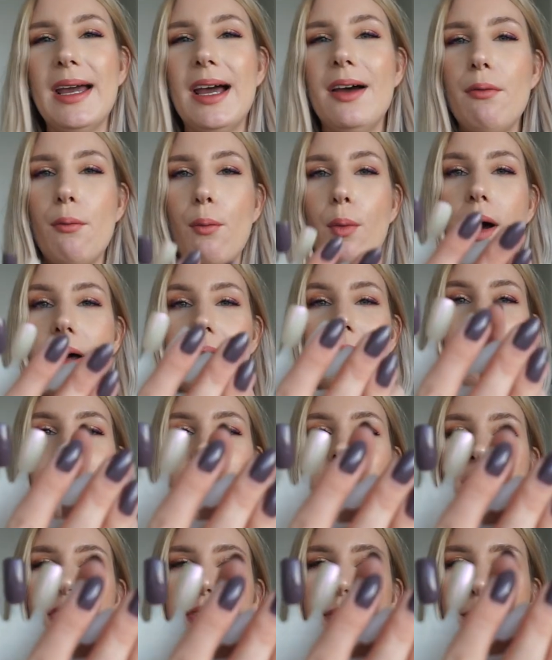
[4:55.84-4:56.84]
have one
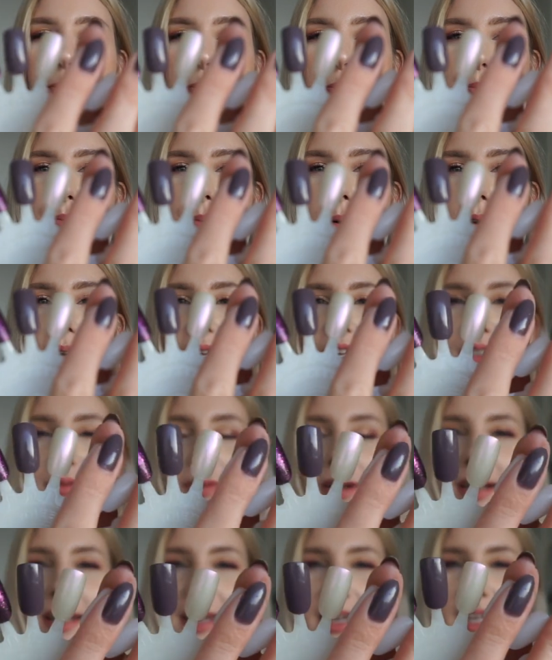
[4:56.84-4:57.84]
last polish
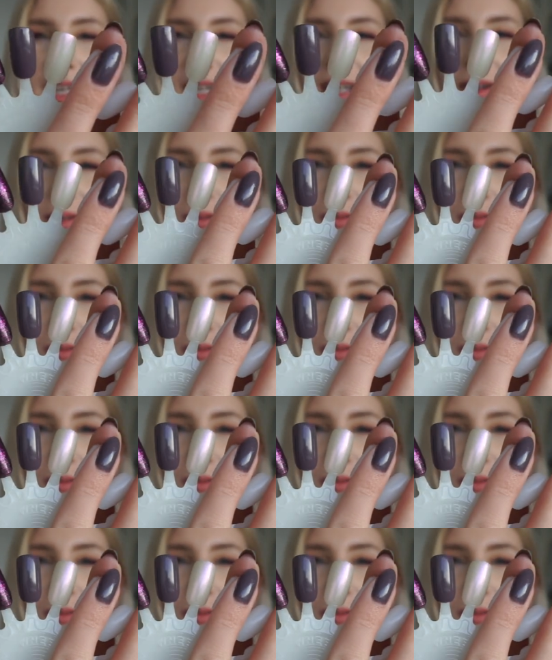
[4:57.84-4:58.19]
right here,